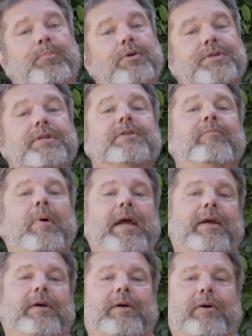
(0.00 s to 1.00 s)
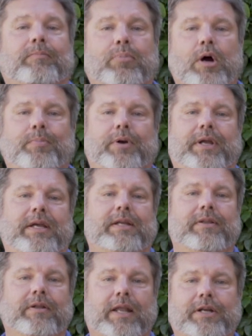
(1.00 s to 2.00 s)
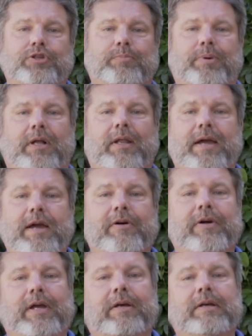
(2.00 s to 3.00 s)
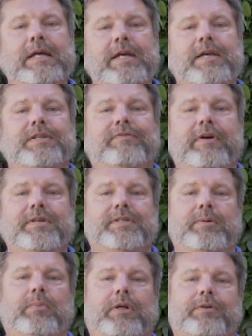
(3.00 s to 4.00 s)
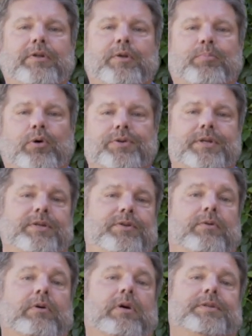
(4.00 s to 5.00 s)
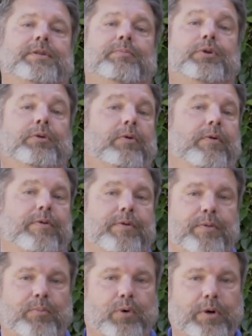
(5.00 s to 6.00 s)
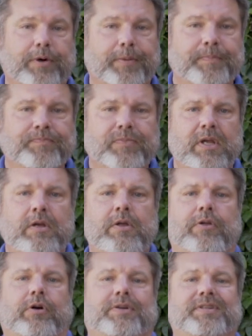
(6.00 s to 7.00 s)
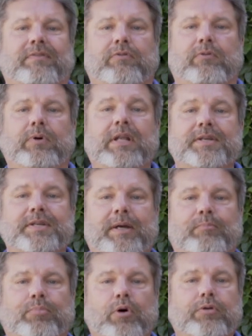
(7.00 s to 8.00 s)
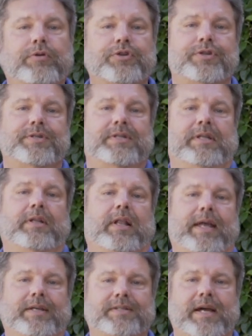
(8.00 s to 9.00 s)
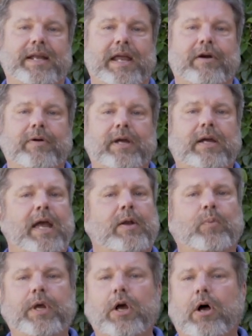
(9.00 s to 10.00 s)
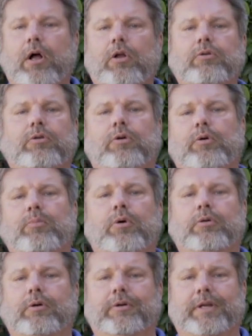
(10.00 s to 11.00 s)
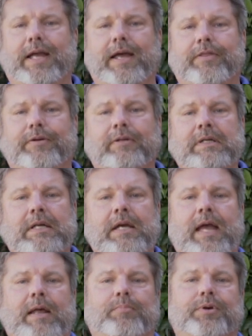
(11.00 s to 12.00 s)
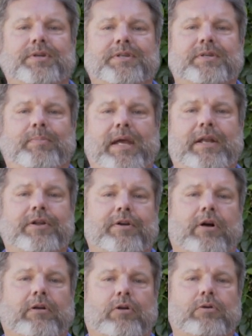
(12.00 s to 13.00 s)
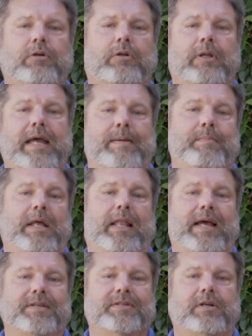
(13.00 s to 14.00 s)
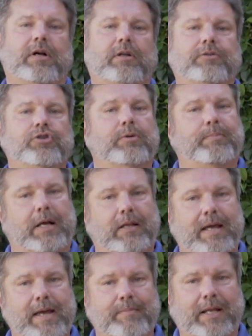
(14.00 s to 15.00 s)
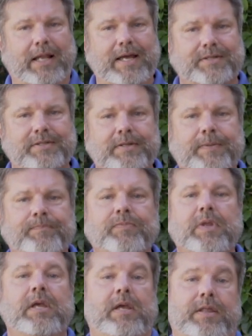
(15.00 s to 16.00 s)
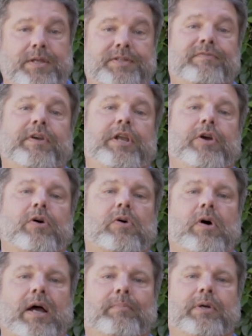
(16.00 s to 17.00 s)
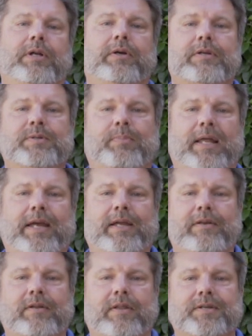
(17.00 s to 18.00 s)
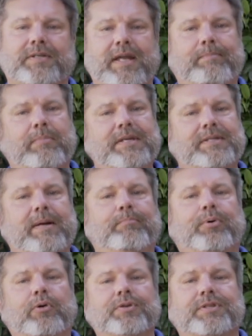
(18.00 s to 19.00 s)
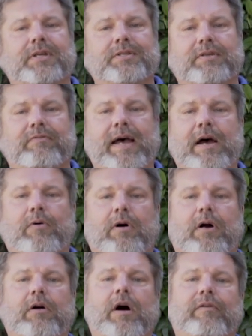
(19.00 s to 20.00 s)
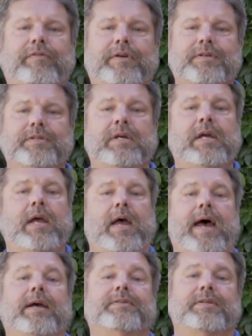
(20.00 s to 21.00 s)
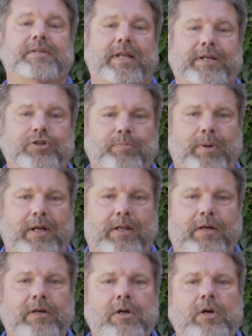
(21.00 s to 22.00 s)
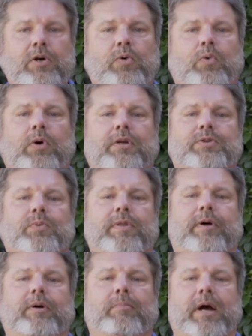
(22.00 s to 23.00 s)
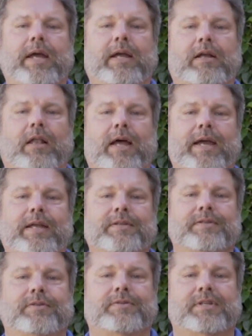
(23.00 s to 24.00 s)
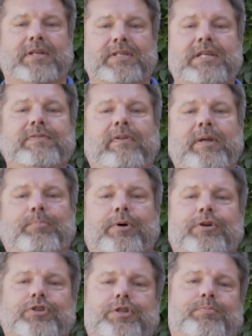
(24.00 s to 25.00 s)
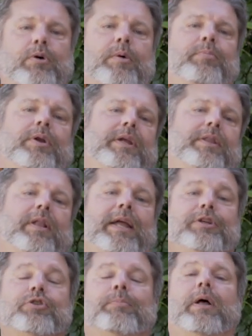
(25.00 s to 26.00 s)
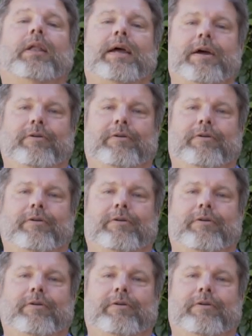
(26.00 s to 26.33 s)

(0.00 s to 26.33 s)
process of buying a property in the Lake Chapala area is very similar to the process you're accustomed to north of the border. There are several real estate brokerages in the Lakeside area, and we all co-broker together and participate in our local MLS called Chapala MLS. In this video, I'm going to explain the step-by-step process of how our office, Access Lake Chapala, works with our buying clients to successfully purchase property in the Lake Chapala